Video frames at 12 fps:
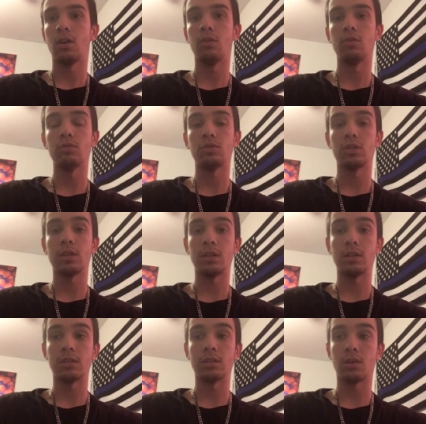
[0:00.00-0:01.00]
who
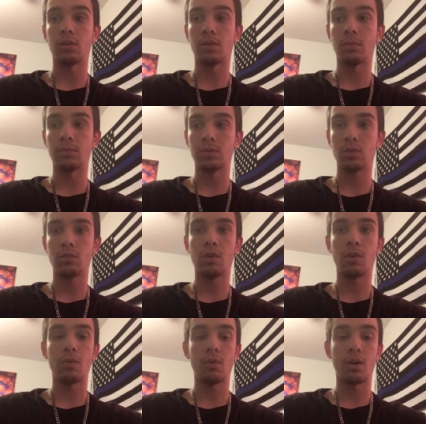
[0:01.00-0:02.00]
she sold them
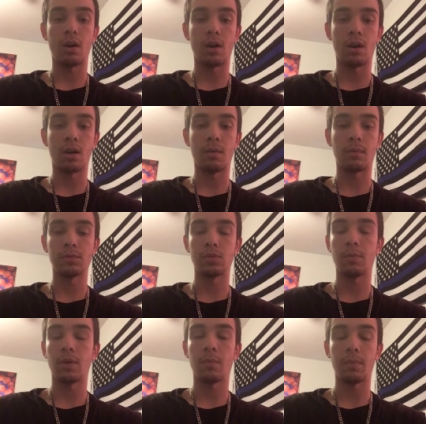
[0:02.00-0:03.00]
to, um,
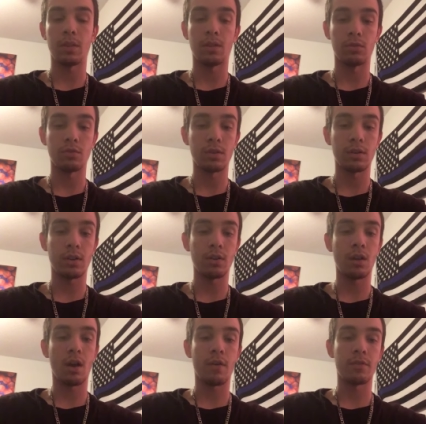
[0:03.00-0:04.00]
assuming it would be the drug
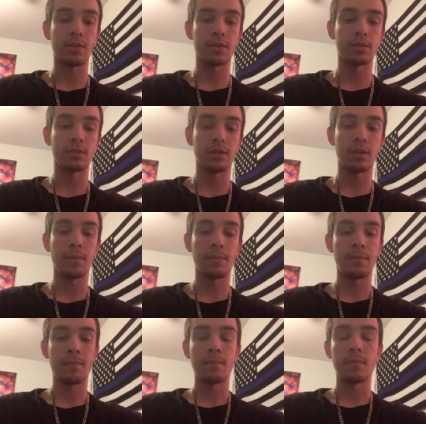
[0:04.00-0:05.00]
dealer, obviously.
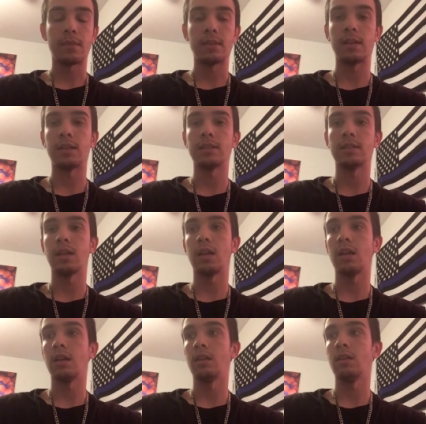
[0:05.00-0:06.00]
Didn't
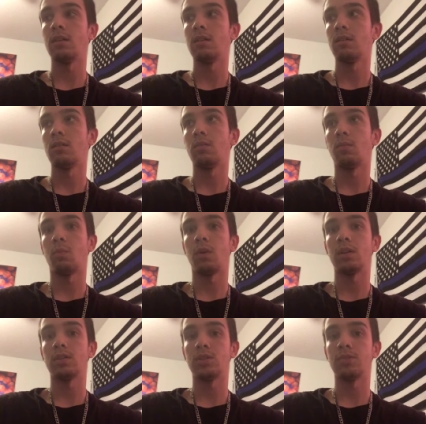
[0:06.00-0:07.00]
say
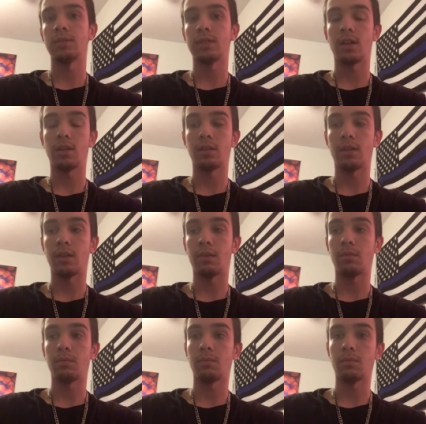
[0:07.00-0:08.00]
what she was selling
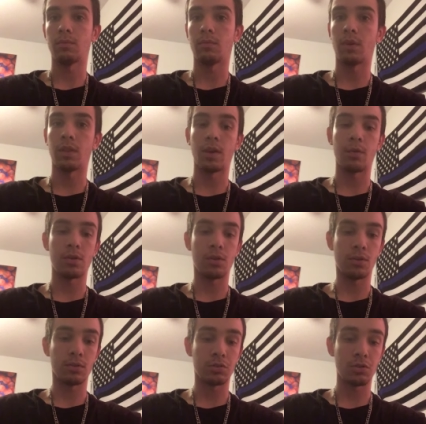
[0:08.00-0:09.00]
them what they would
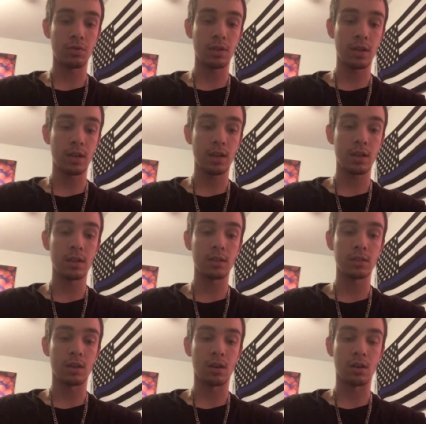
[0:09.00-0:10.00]
do to the
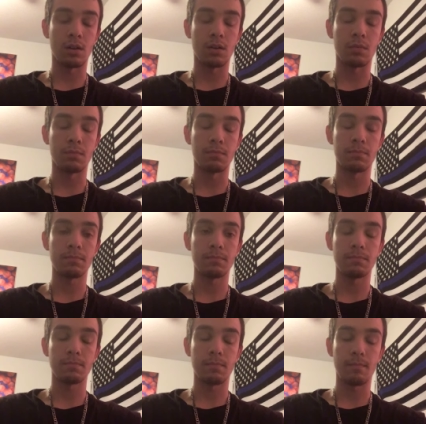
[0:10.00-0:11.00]
kids, um,
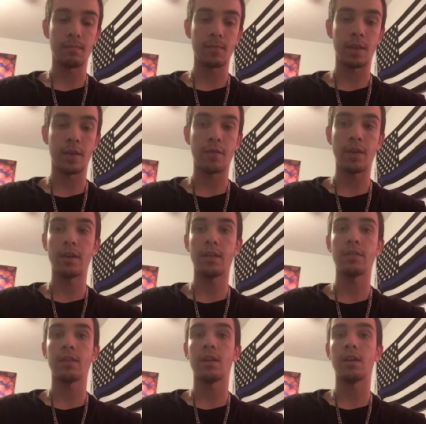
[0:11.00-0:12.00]
if
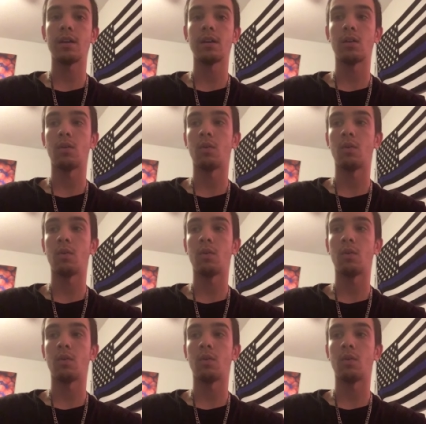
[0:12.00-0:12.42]
anything,